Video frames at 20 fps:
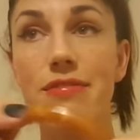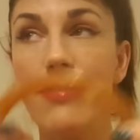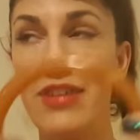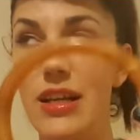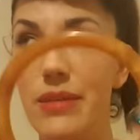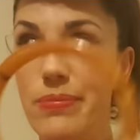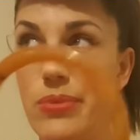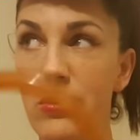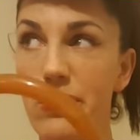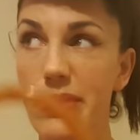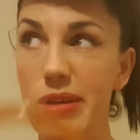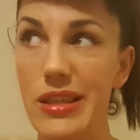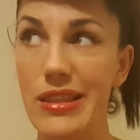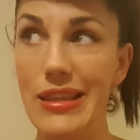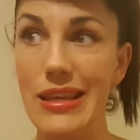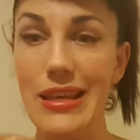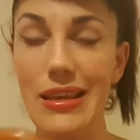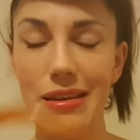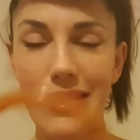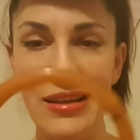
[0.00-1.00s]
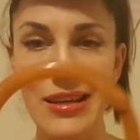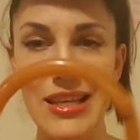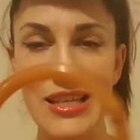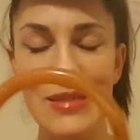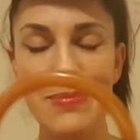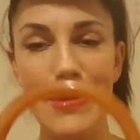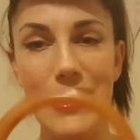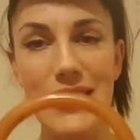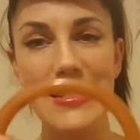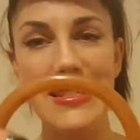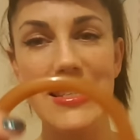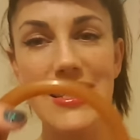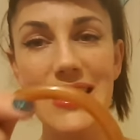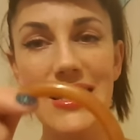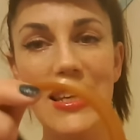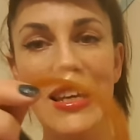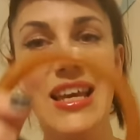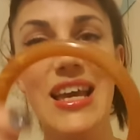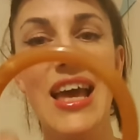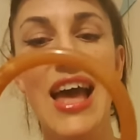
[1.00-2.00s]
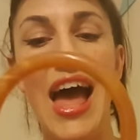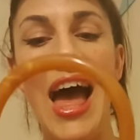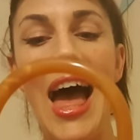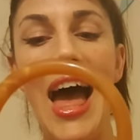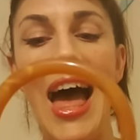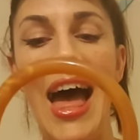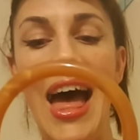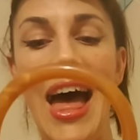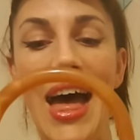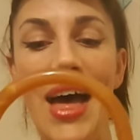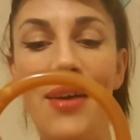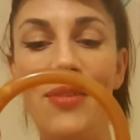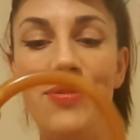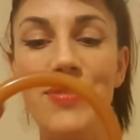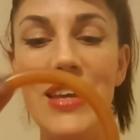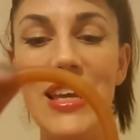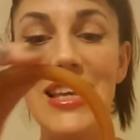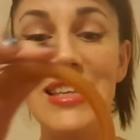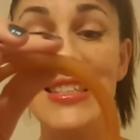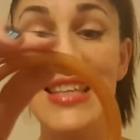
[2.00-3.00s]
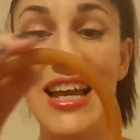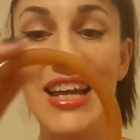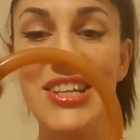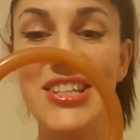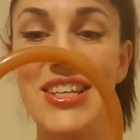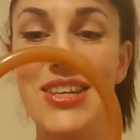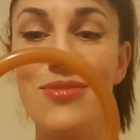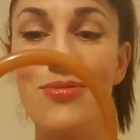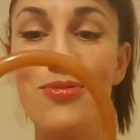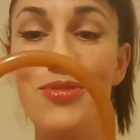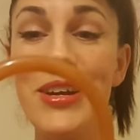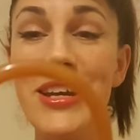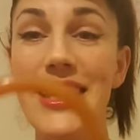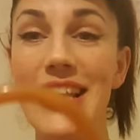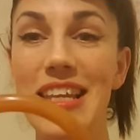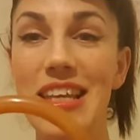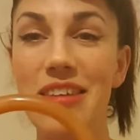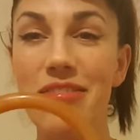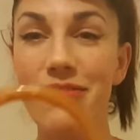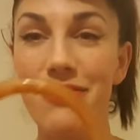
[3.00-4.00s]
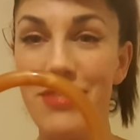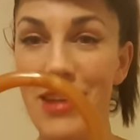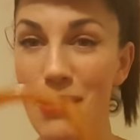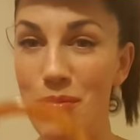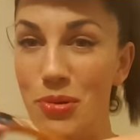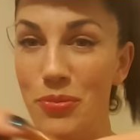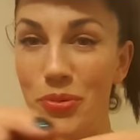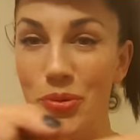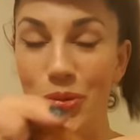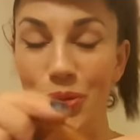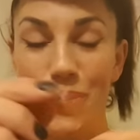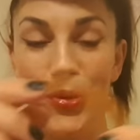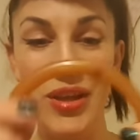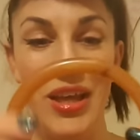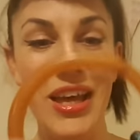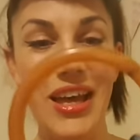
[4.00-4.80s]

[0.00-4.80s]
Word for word: in fact probably the earliest plastic, and it's actually really flammable.